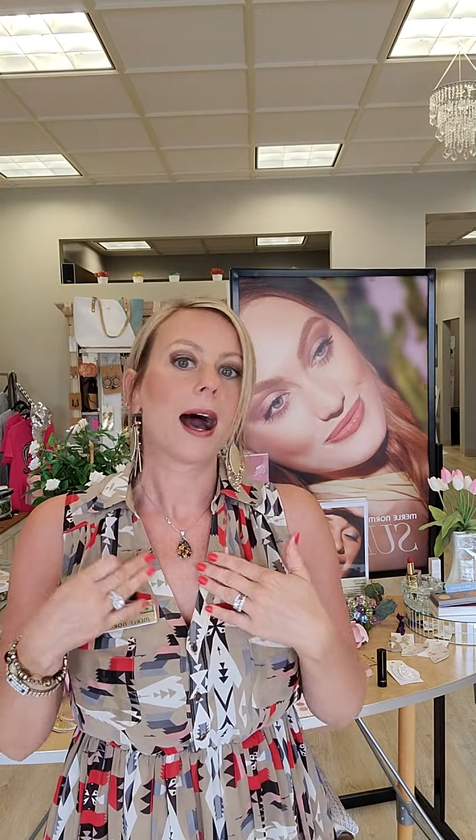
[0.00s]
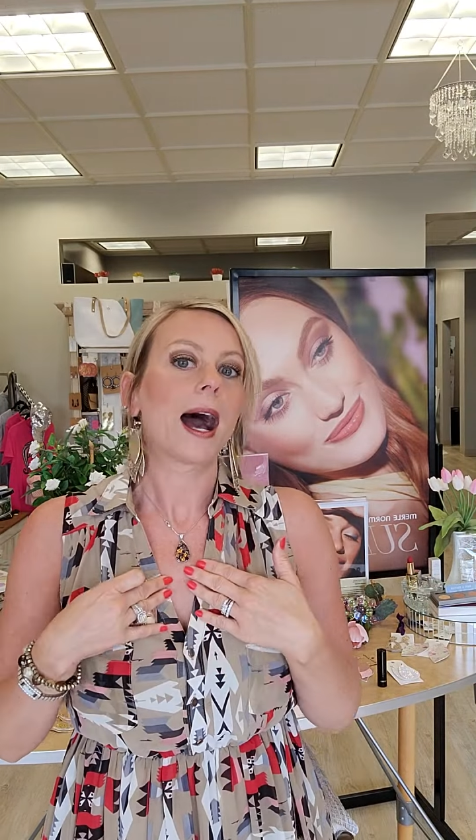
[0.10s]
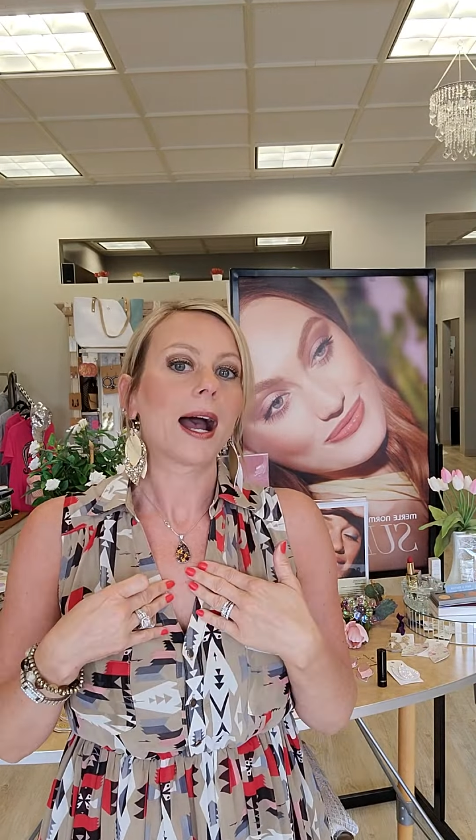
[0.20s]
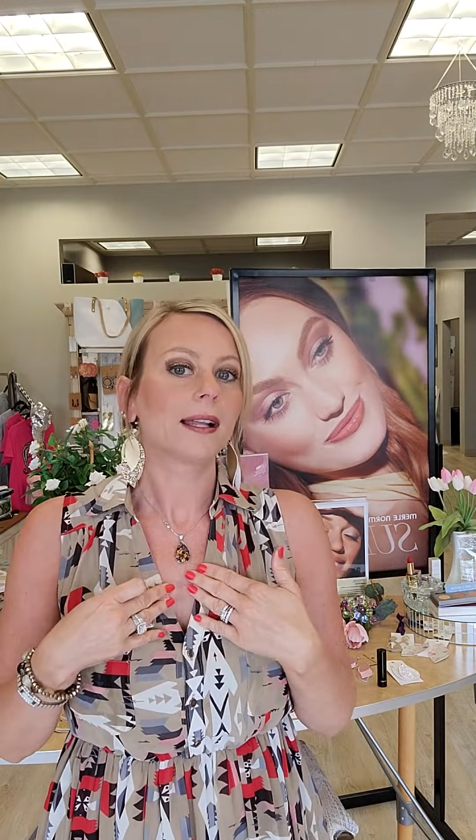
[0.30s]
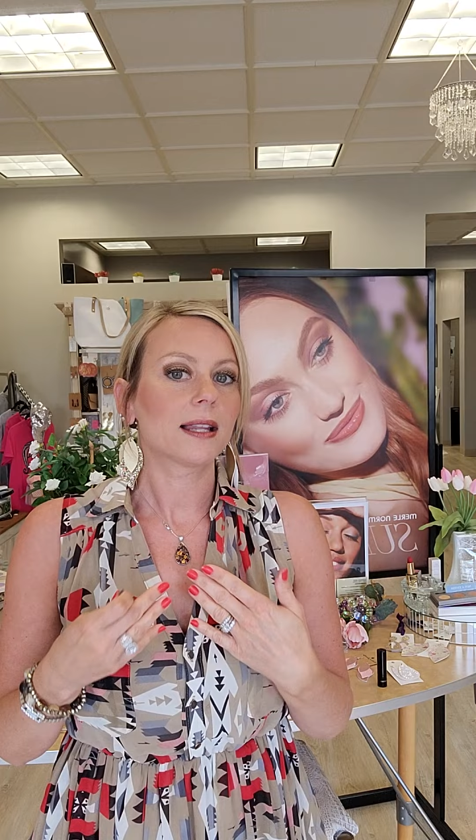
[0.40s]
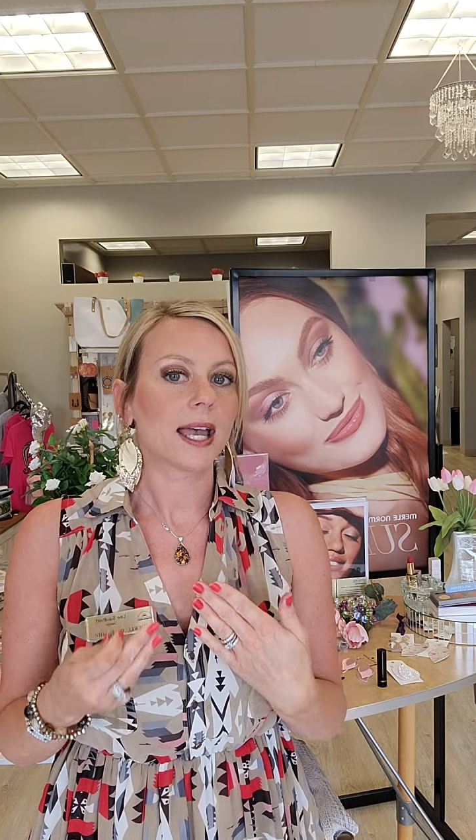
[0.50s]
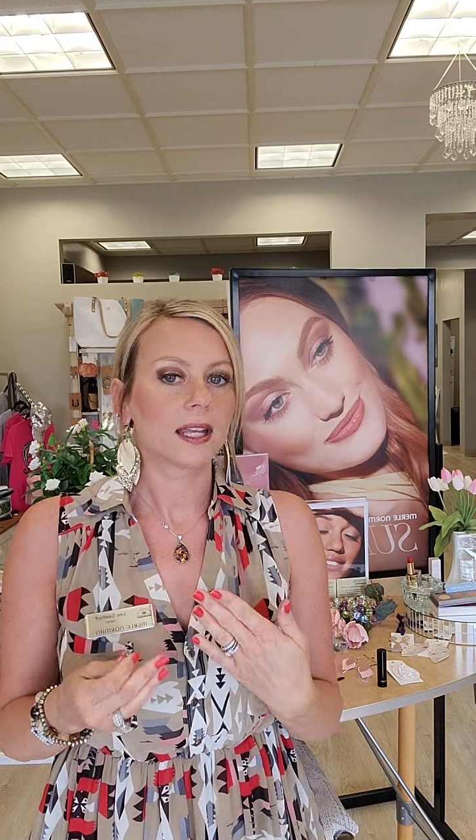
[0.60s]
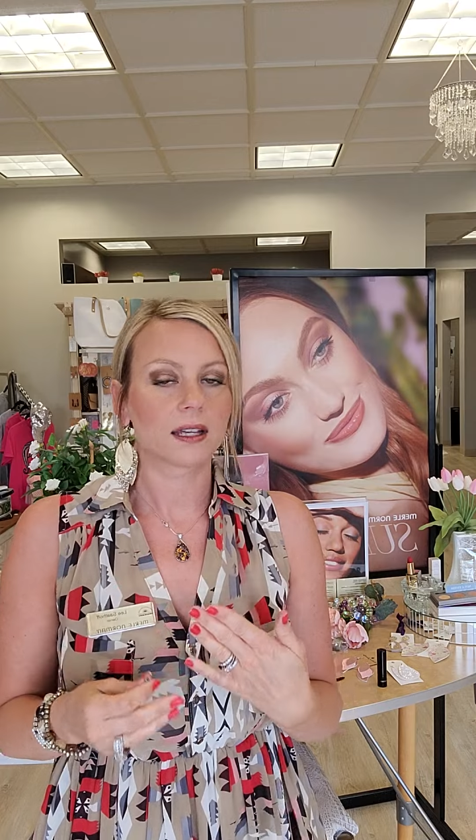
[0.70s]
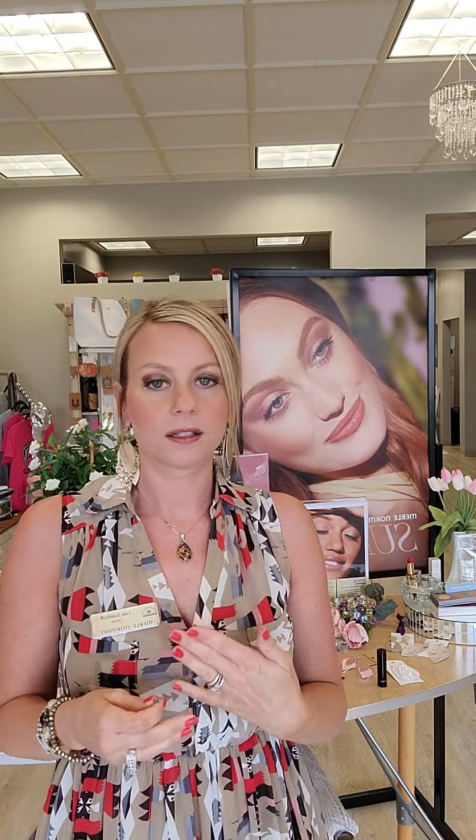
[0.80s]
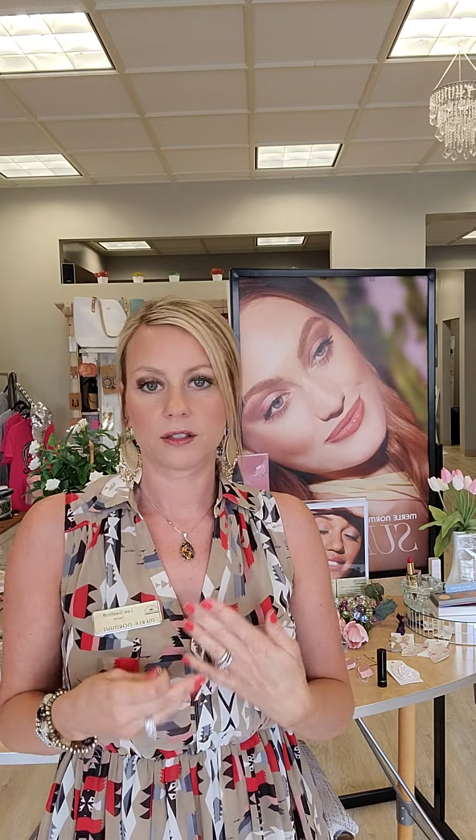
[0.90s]
I
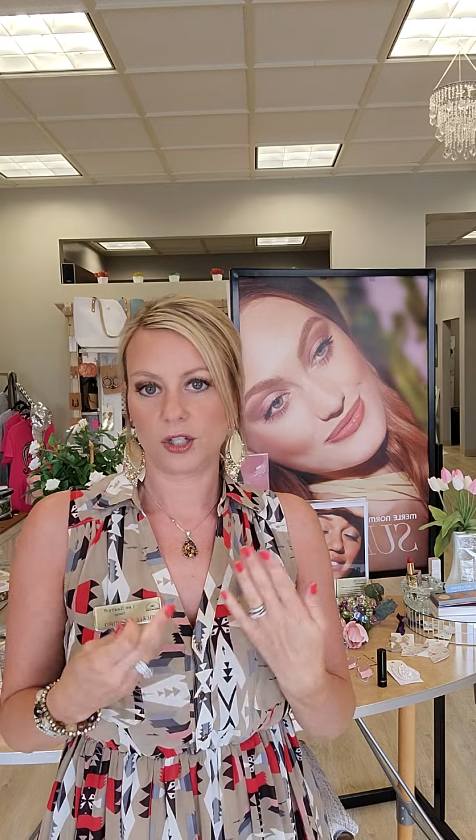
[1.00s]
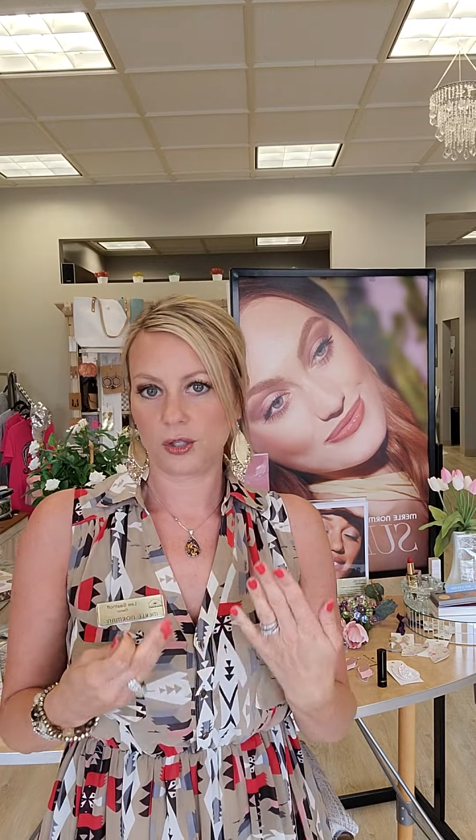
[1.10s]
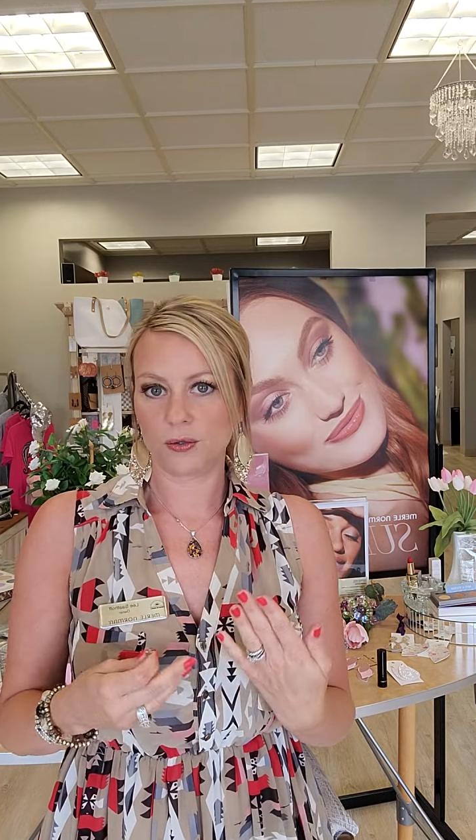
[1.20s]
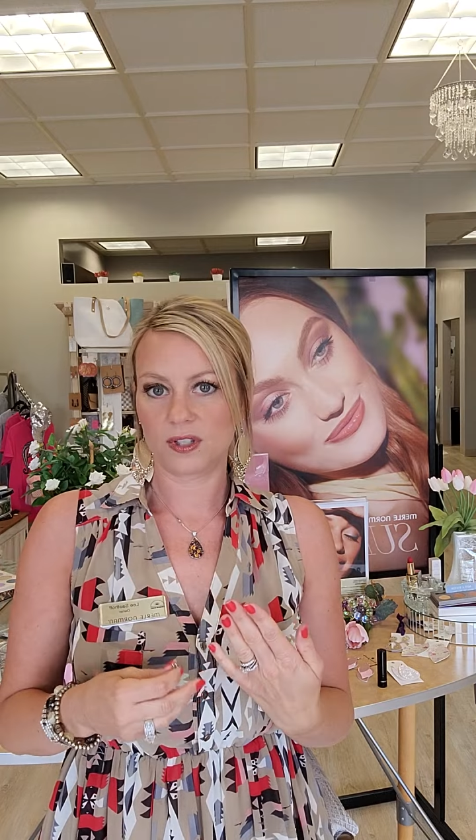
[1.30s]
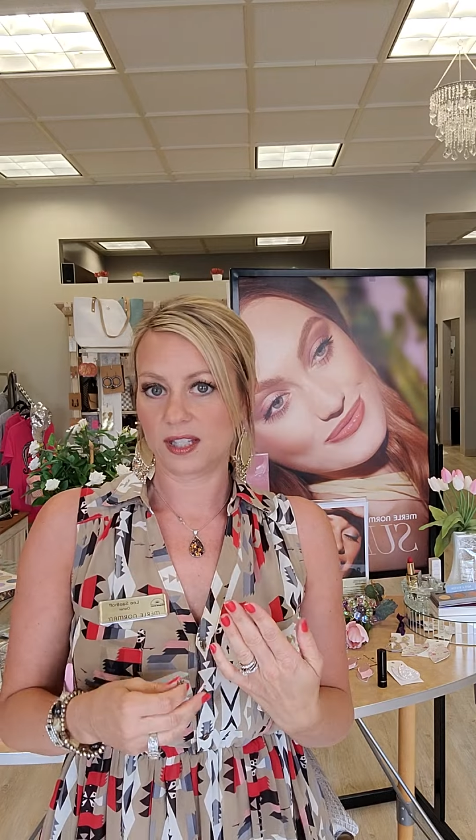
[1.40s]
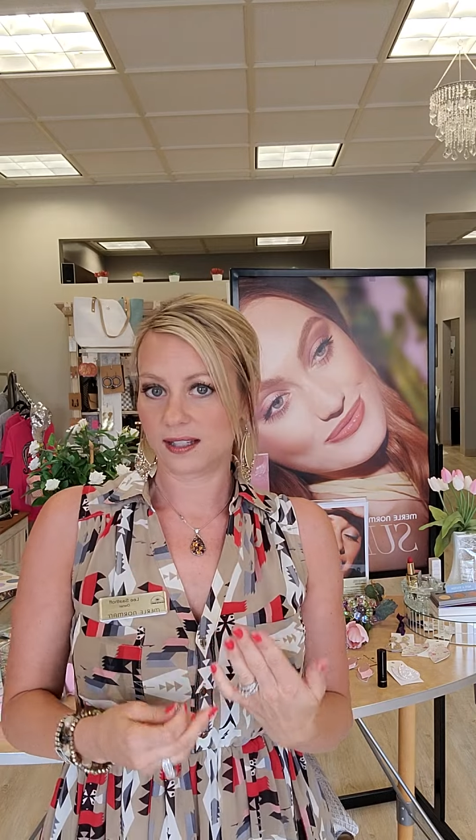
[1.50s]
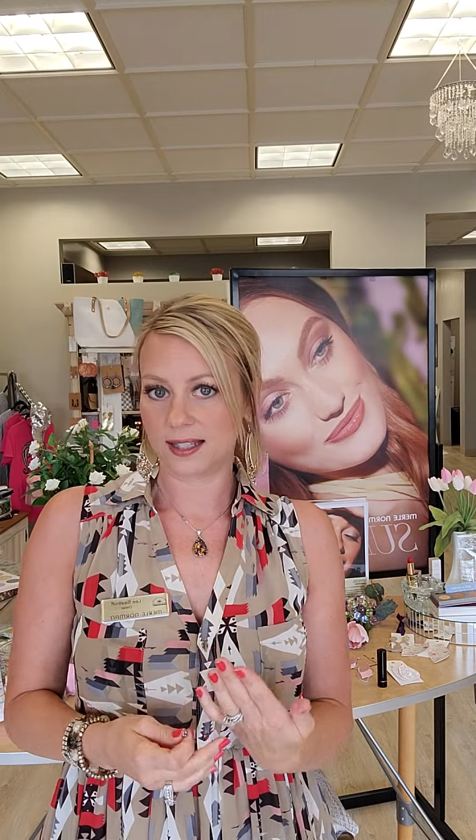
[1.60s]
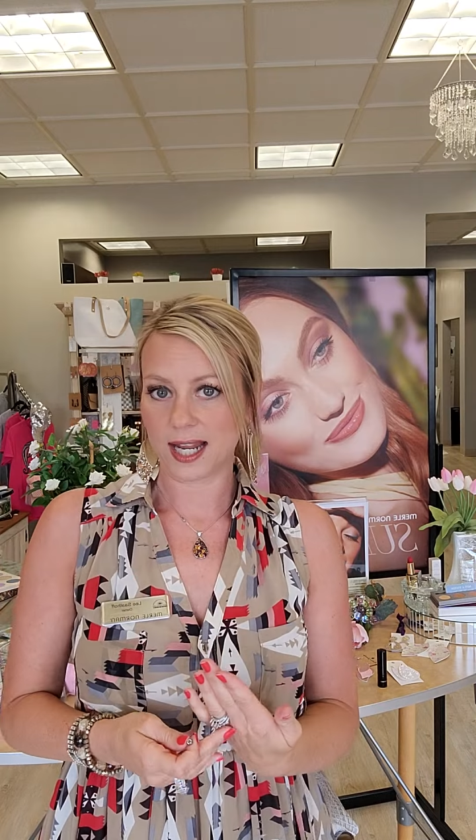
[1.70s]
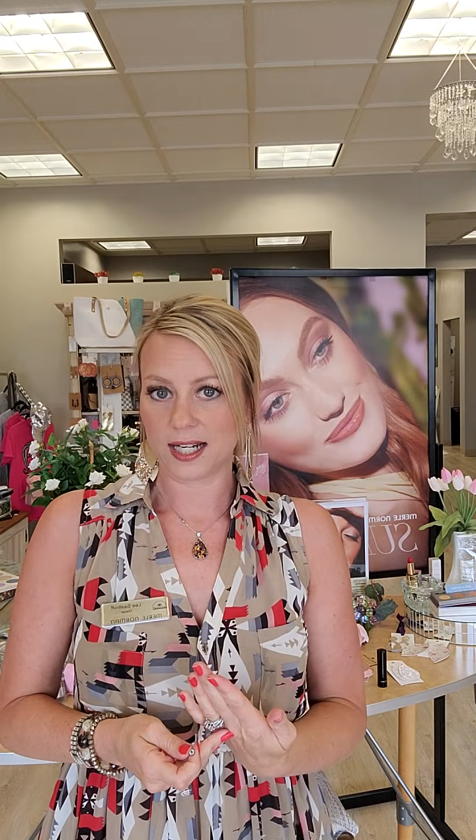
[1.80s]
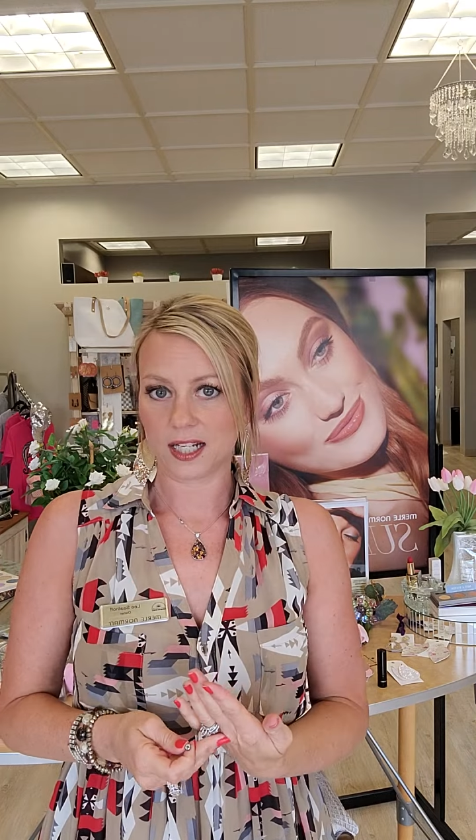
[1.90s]
like to use the
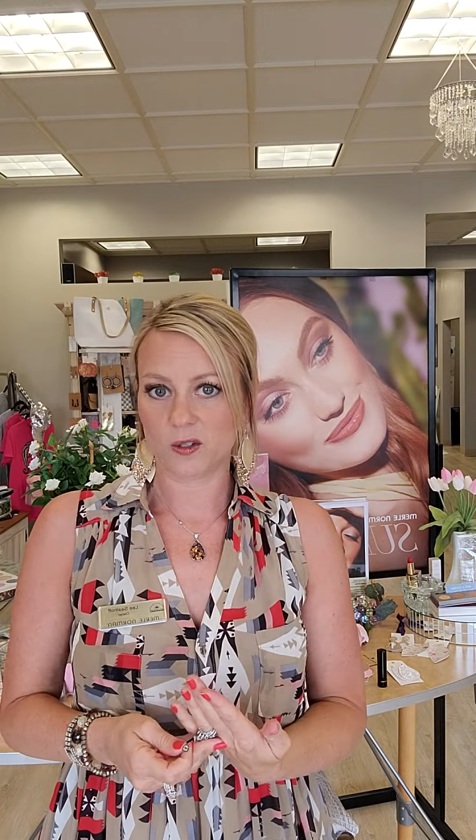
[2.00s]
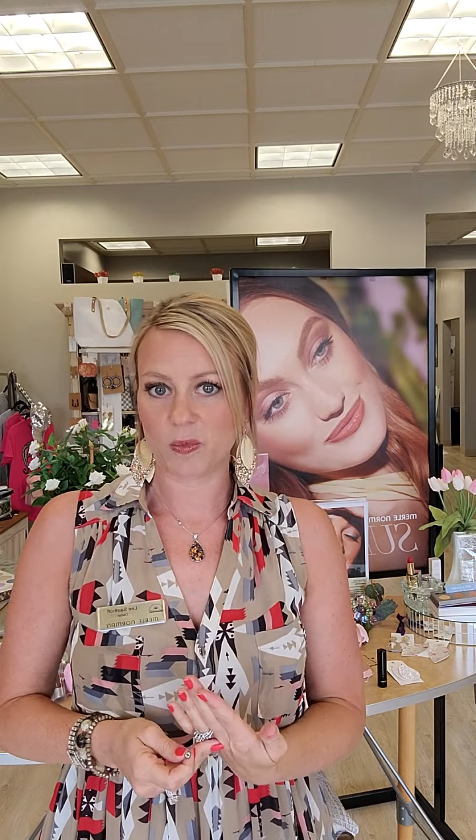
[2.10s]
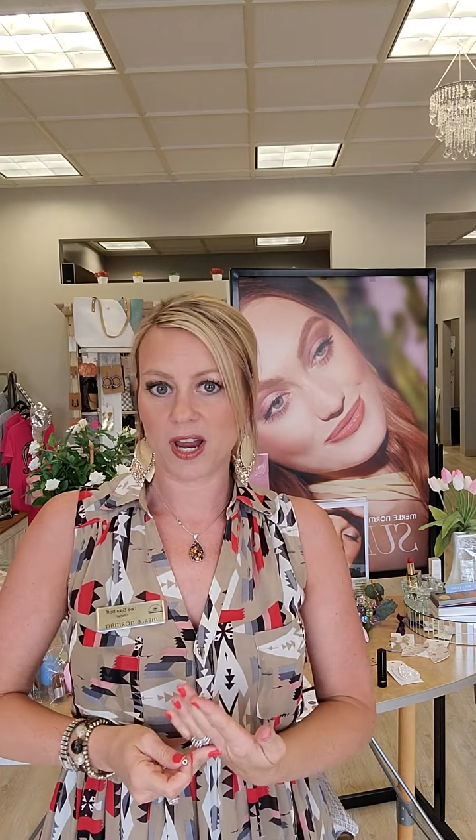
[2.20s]
Studdex